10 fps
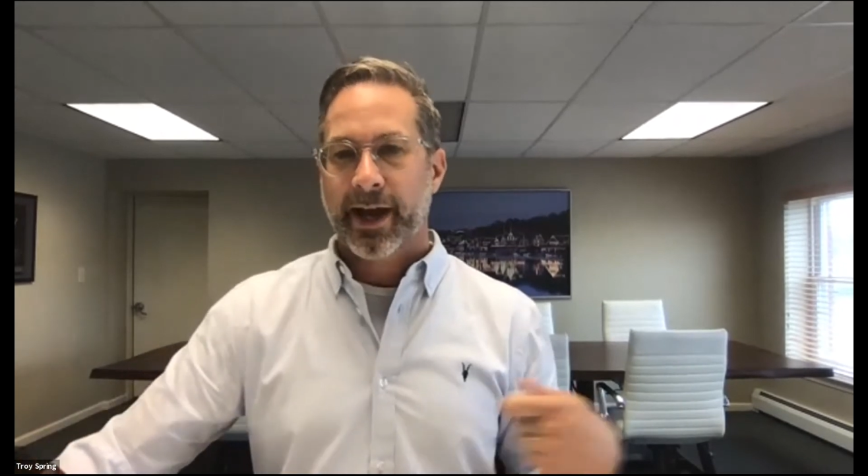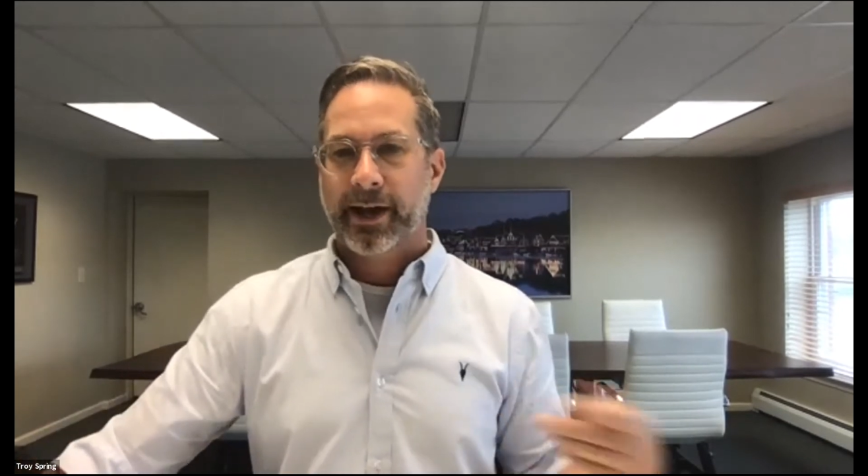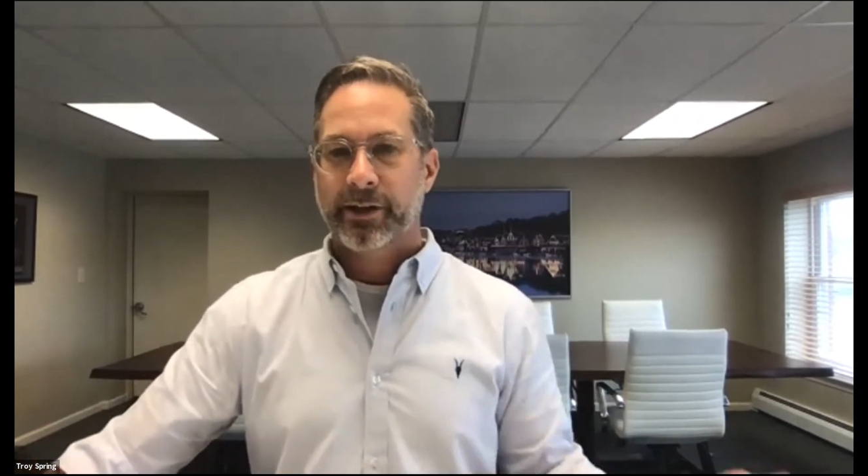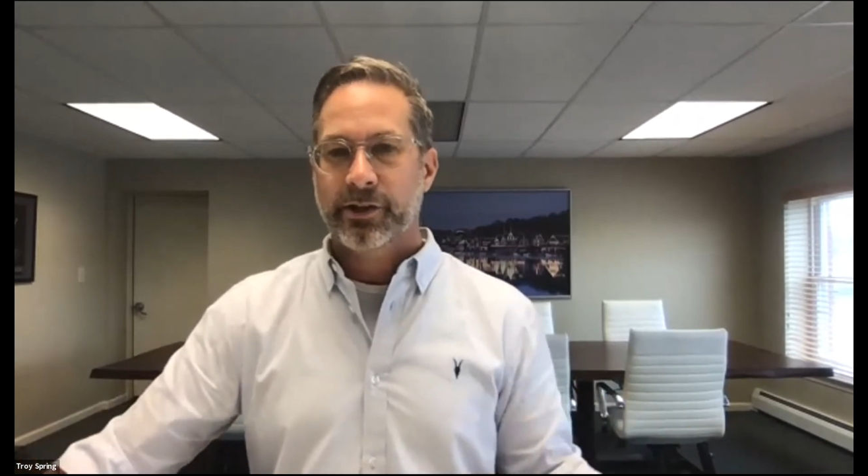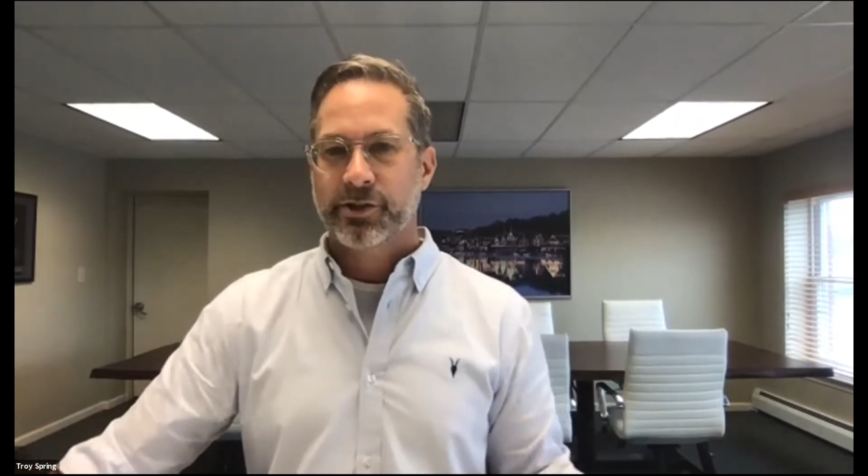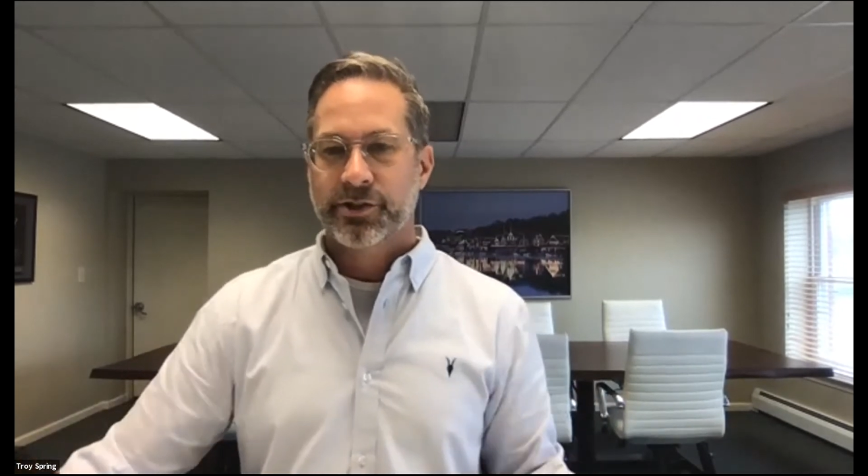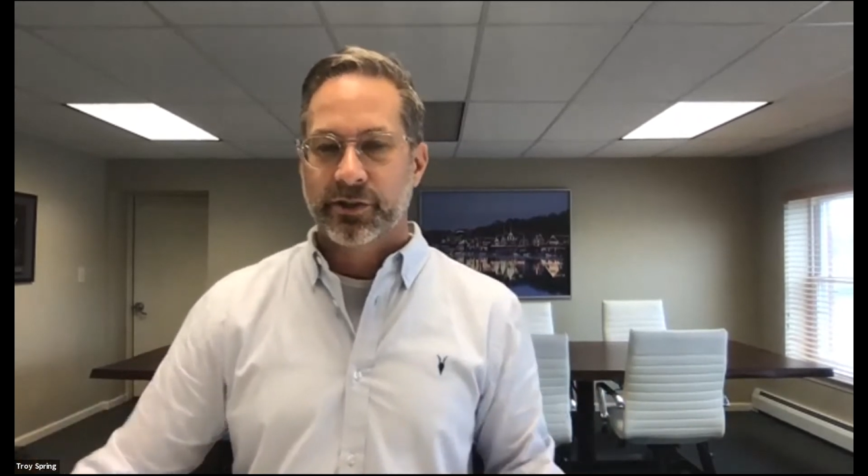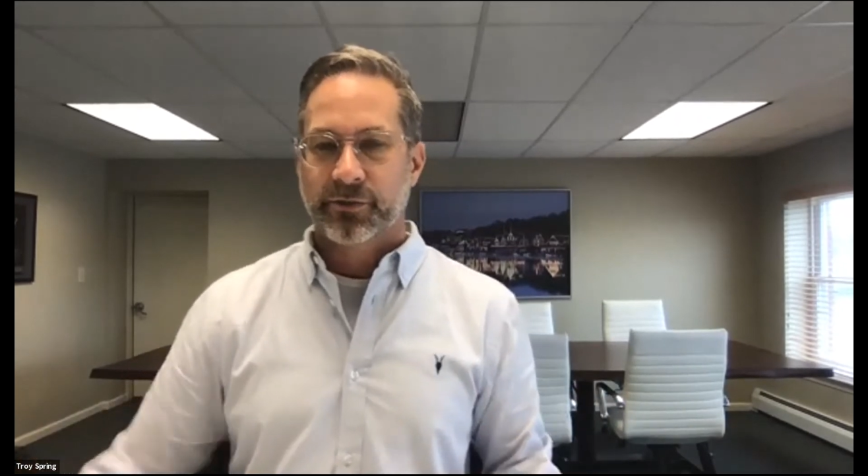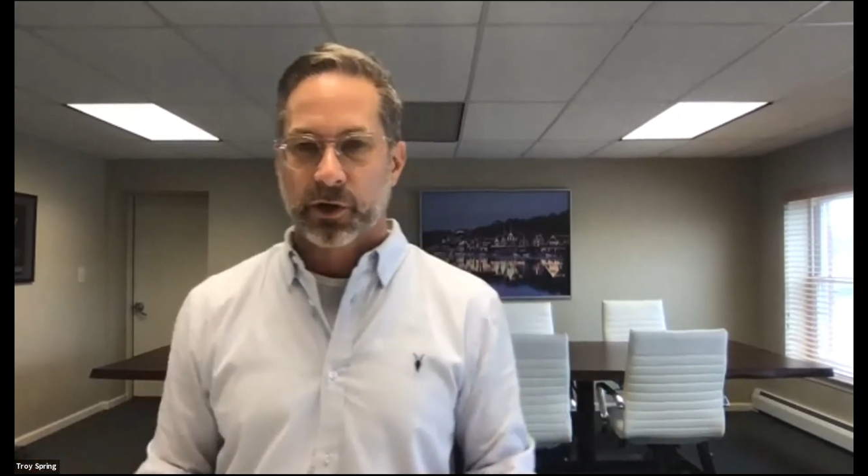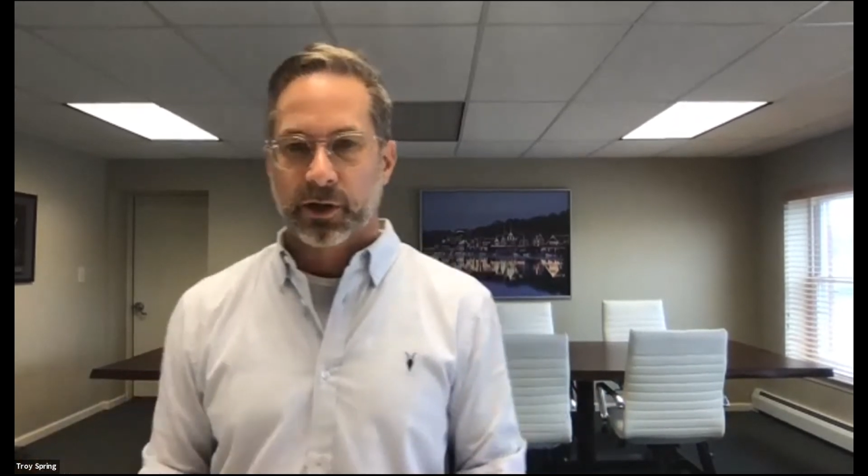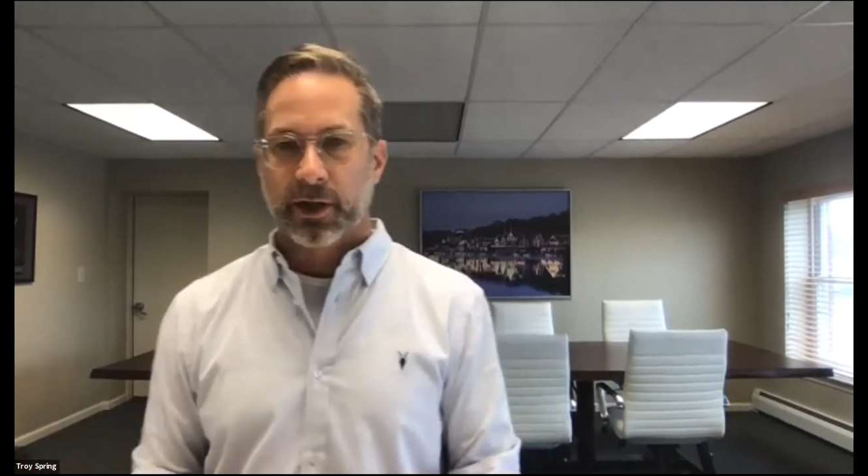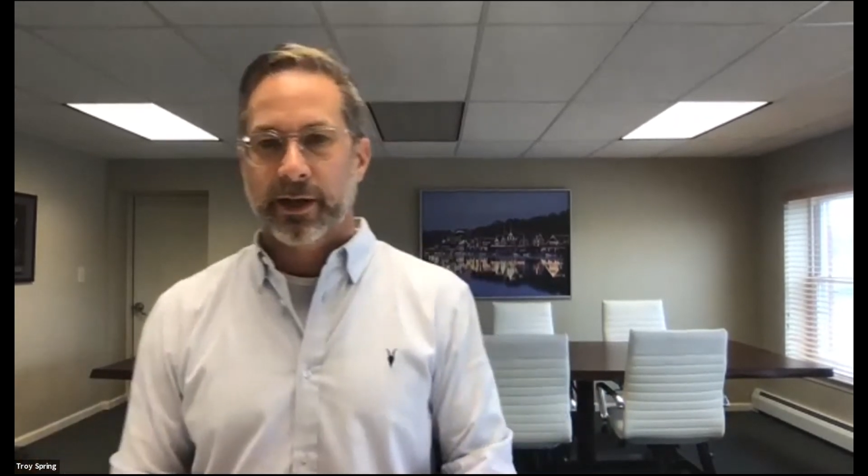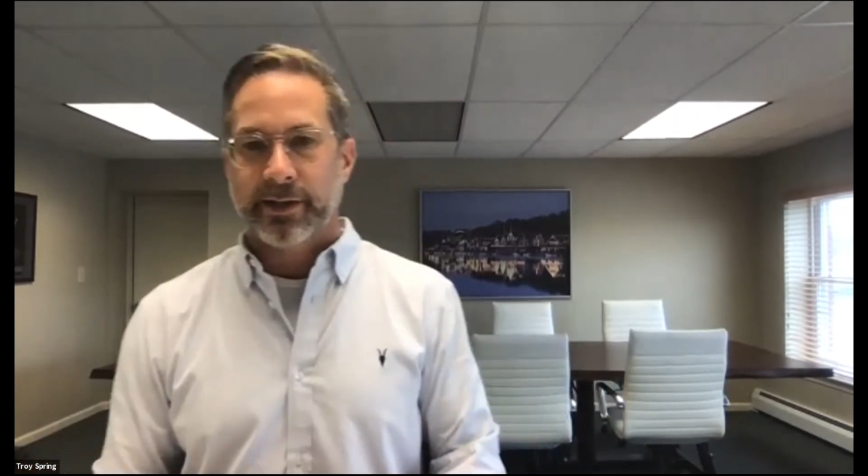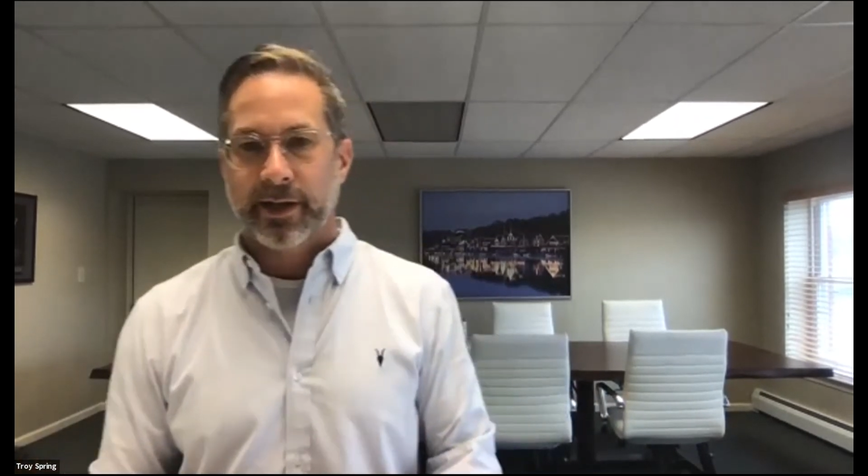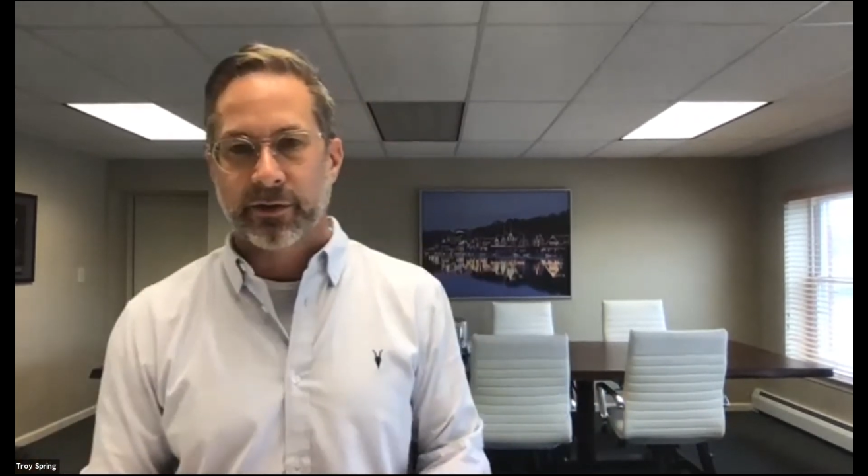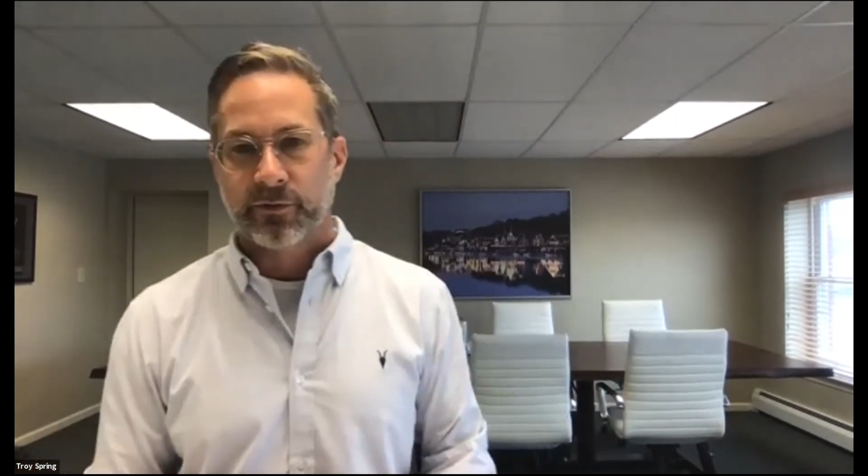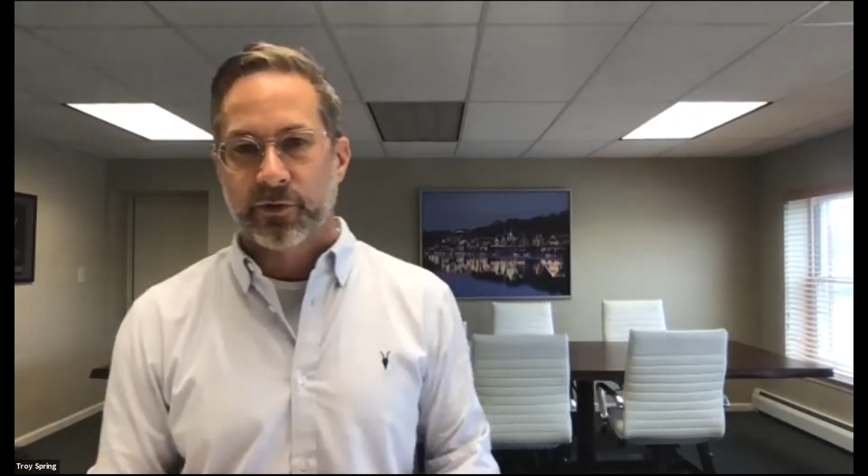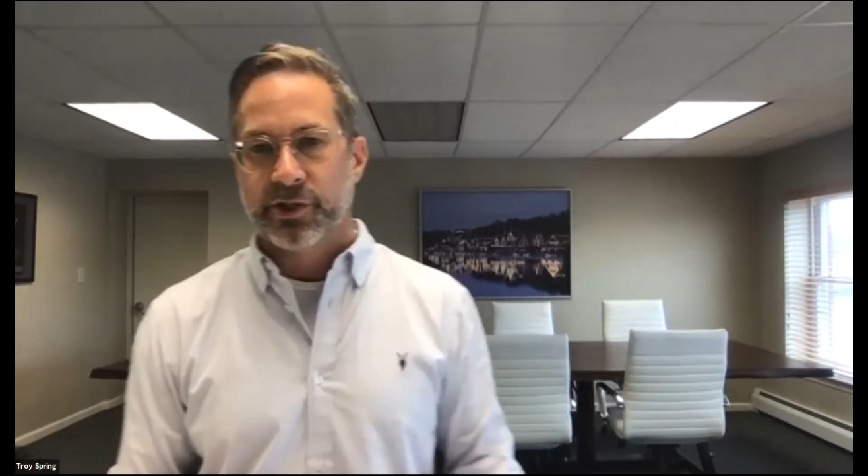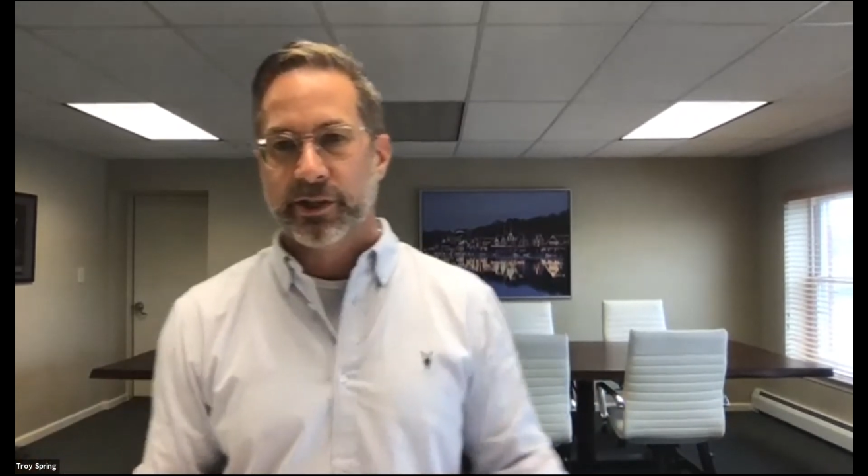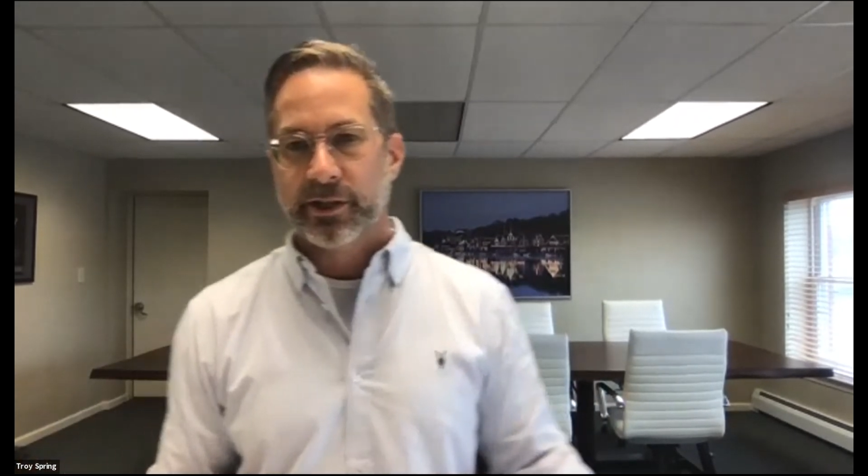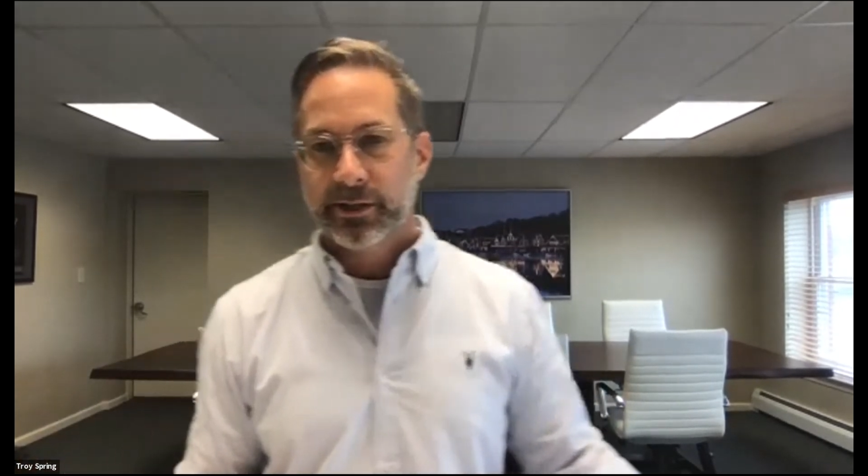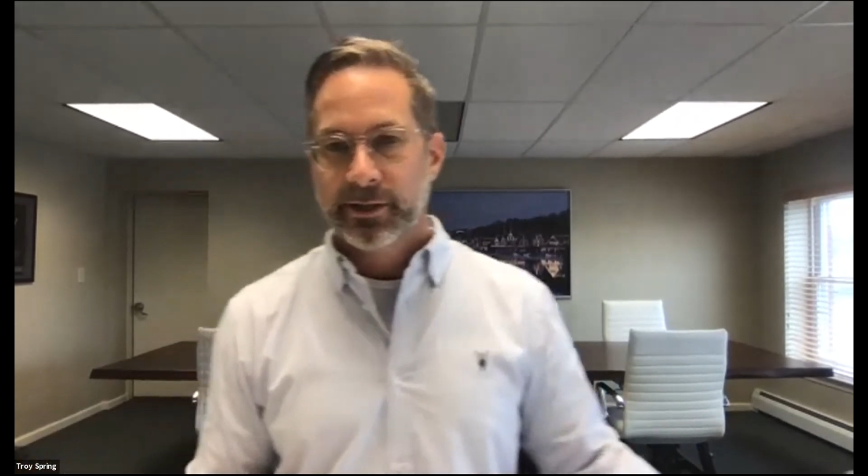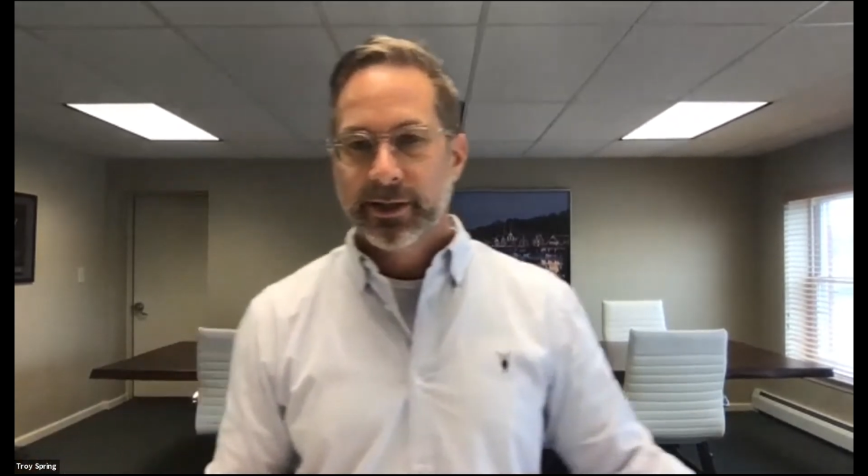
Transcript: ad agency for a client down in Virginia.